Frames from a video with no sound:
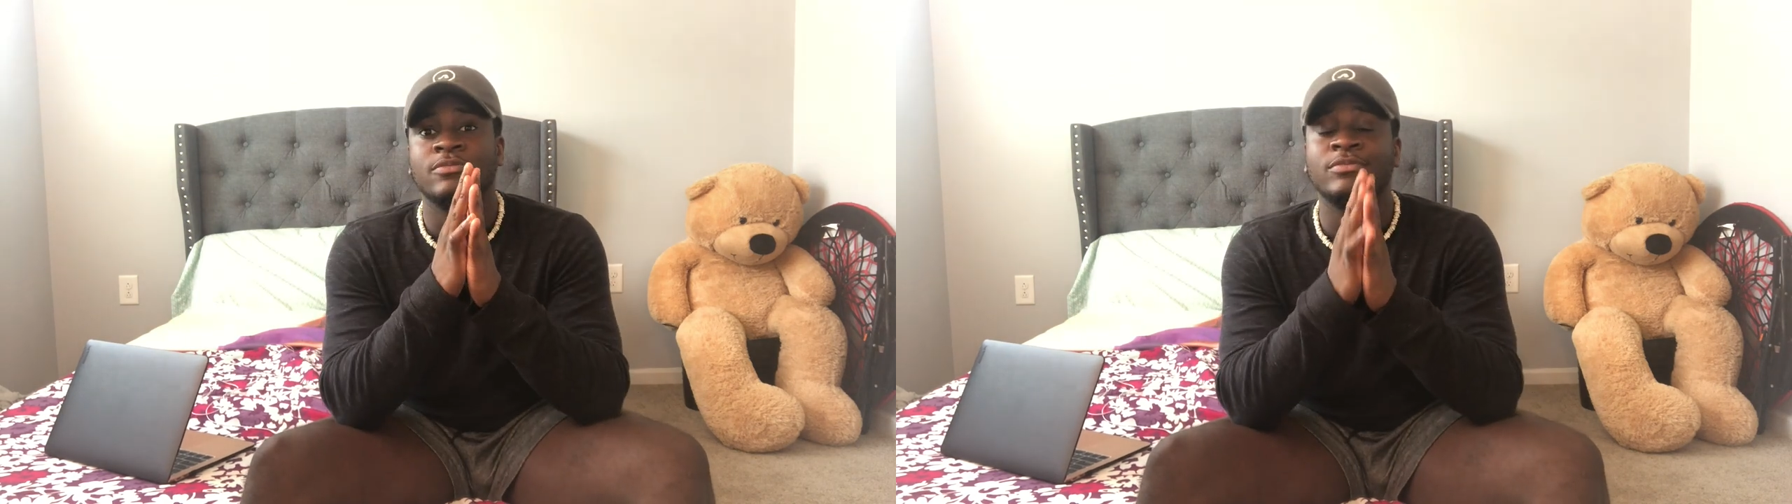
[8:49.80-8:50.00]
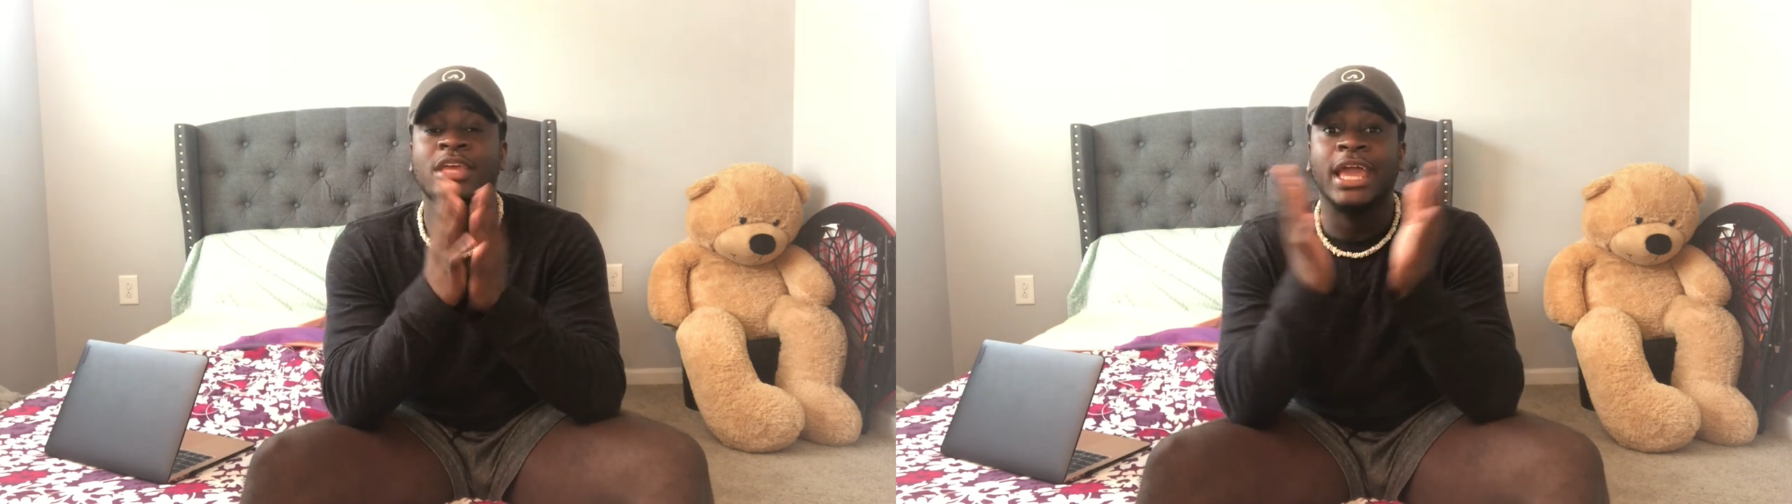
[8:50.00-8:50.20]

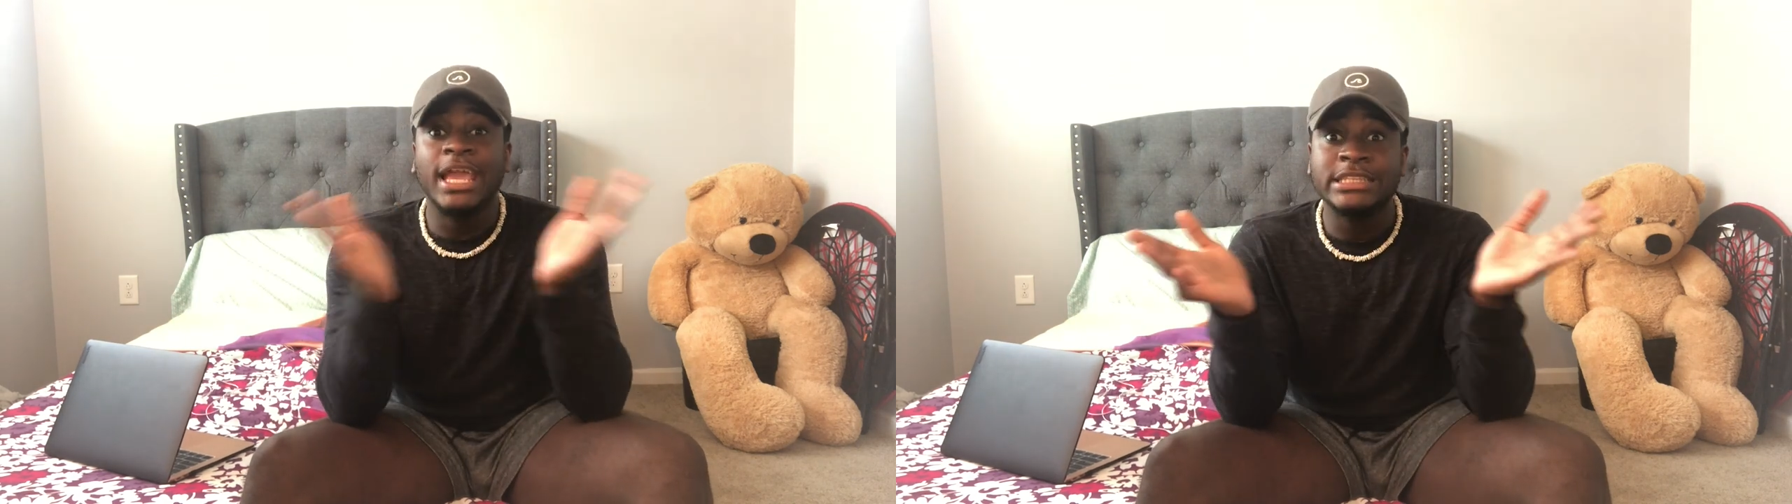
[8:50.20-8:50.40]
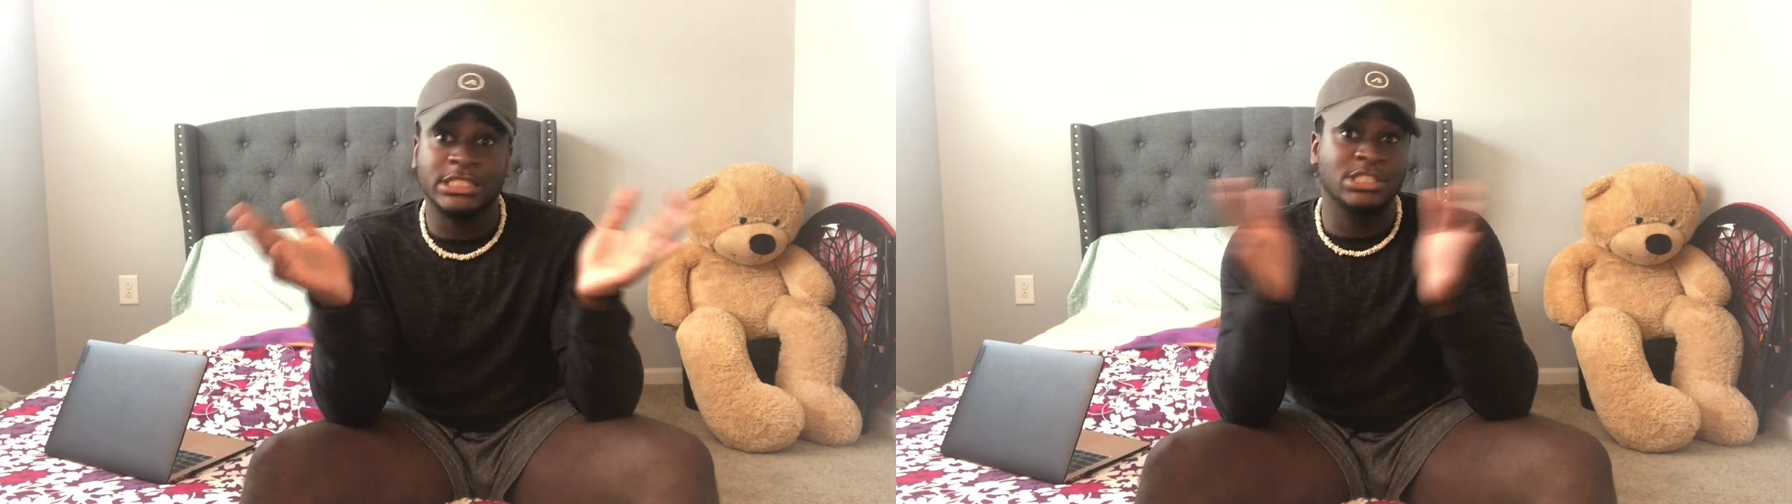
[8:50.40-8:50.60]
me
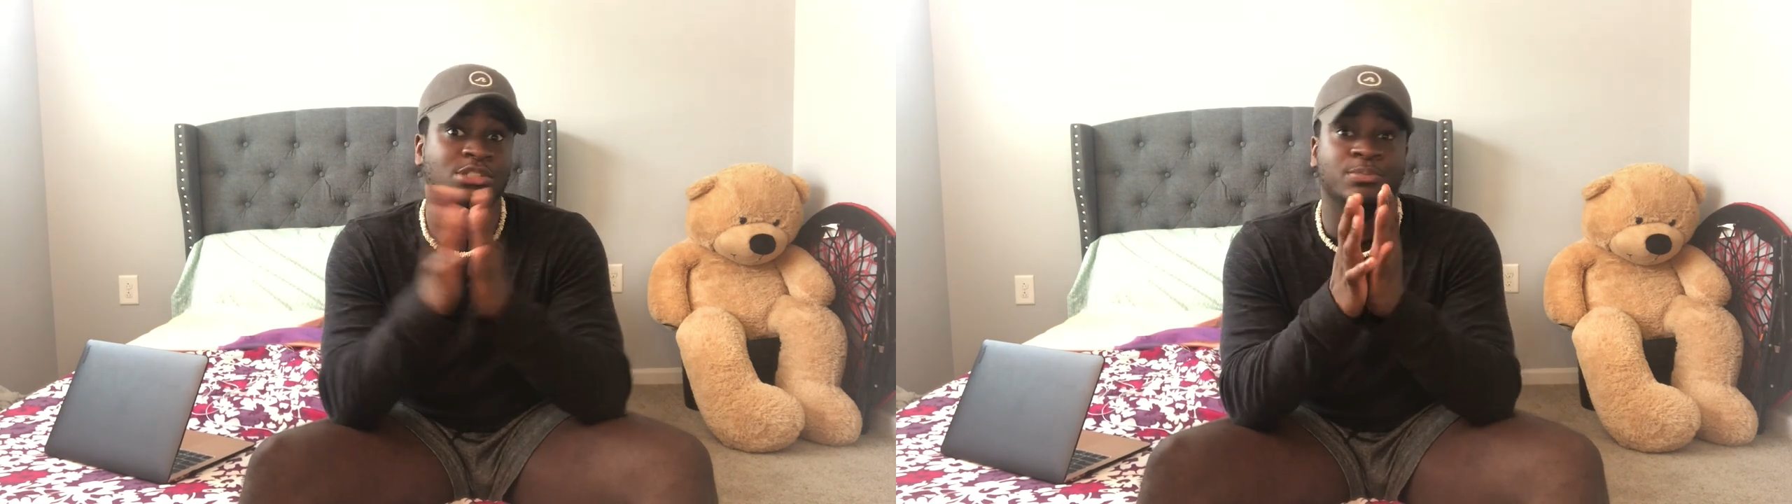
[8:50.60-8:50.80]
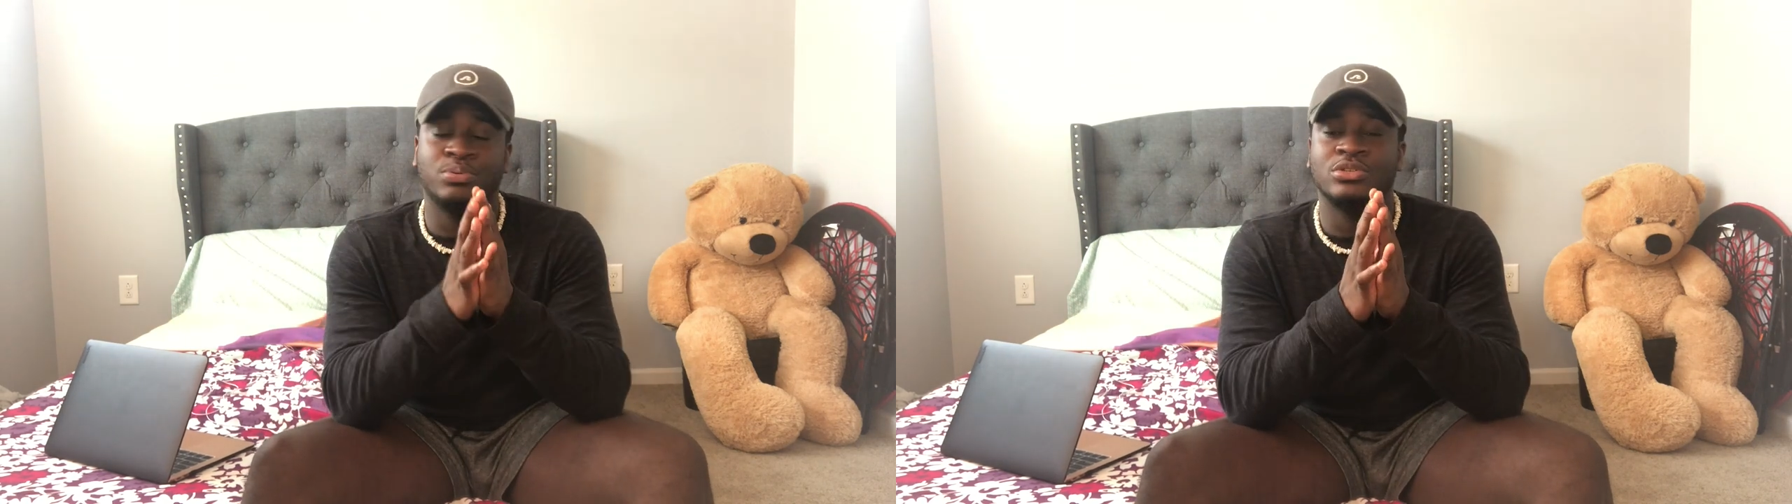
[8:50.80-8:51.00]
and Lizzie
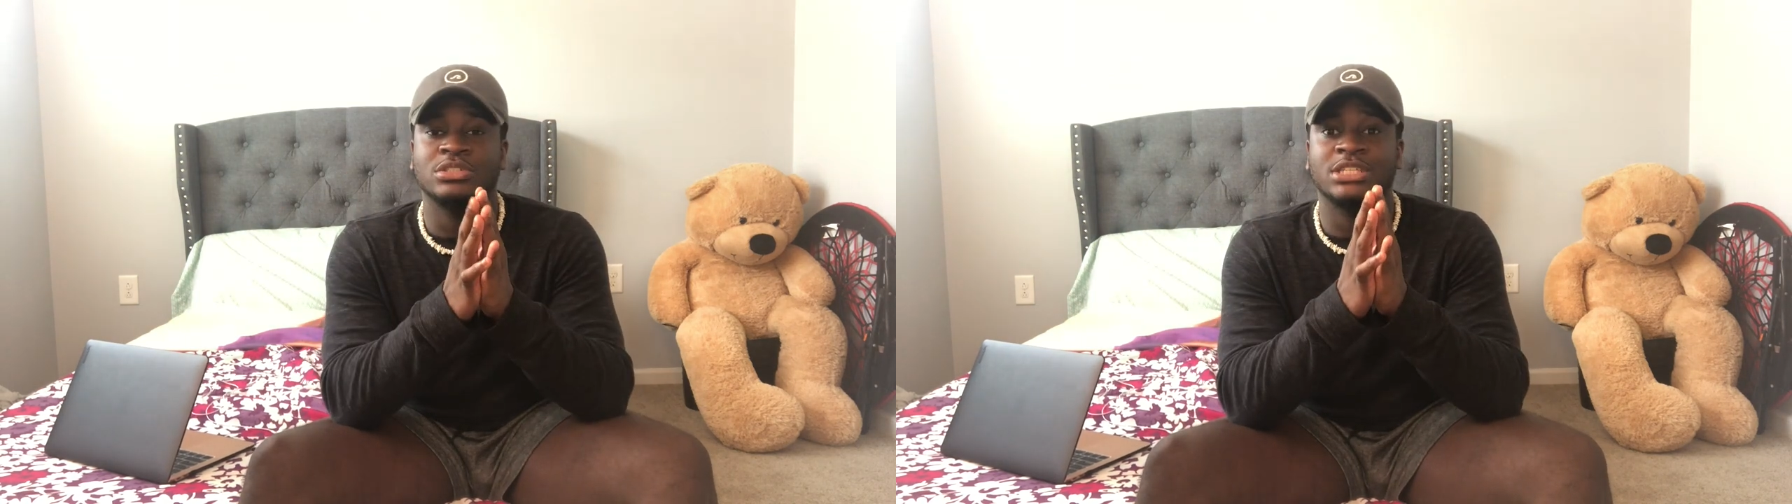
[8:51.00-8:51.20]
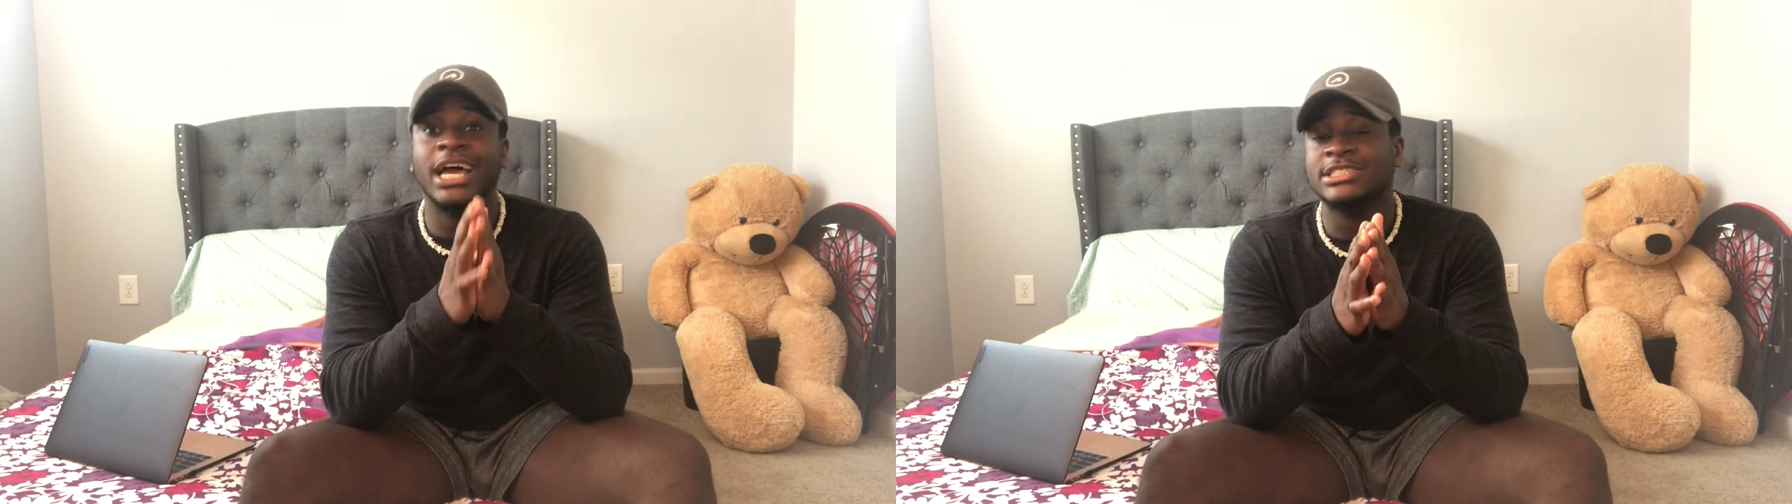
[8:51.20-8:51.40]

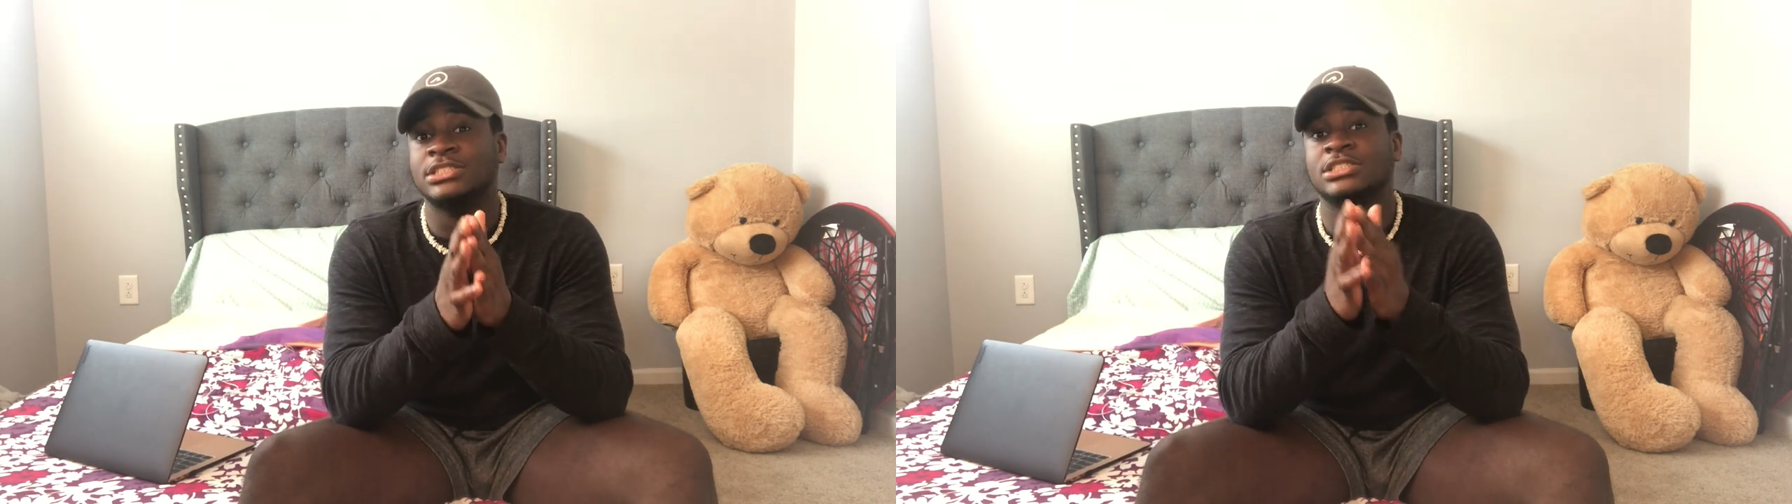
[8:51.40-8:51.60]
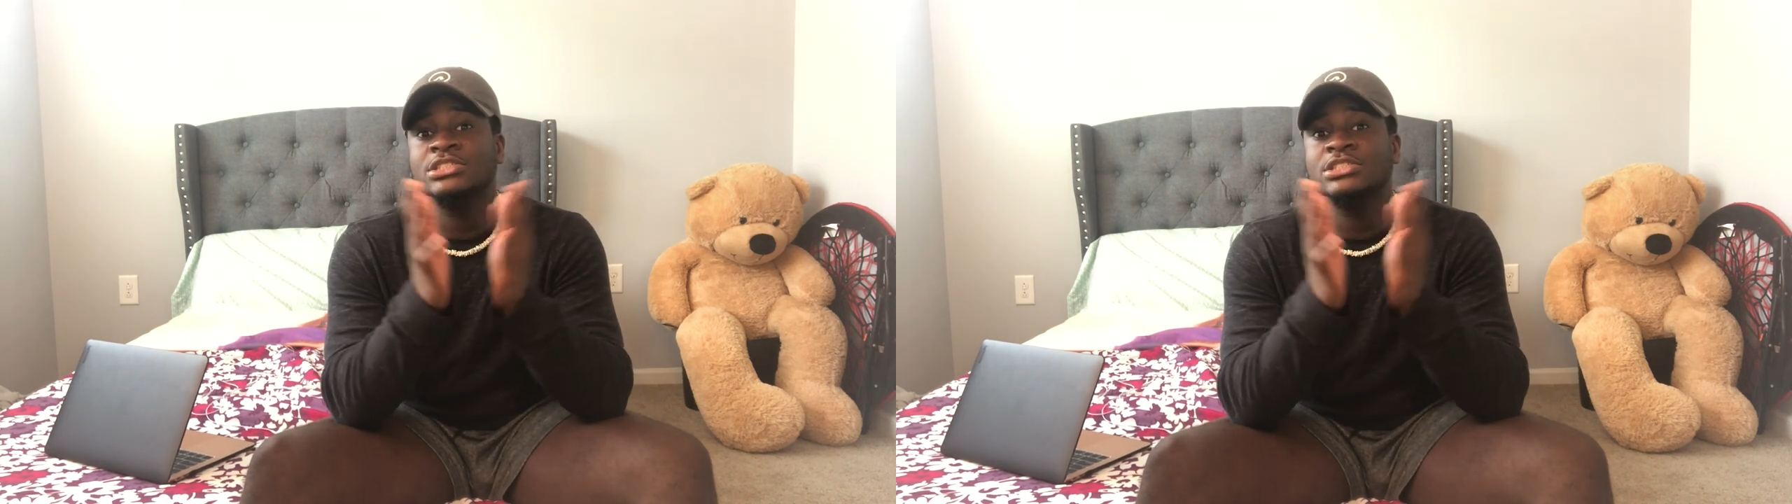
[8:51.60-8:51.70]
supporters actually.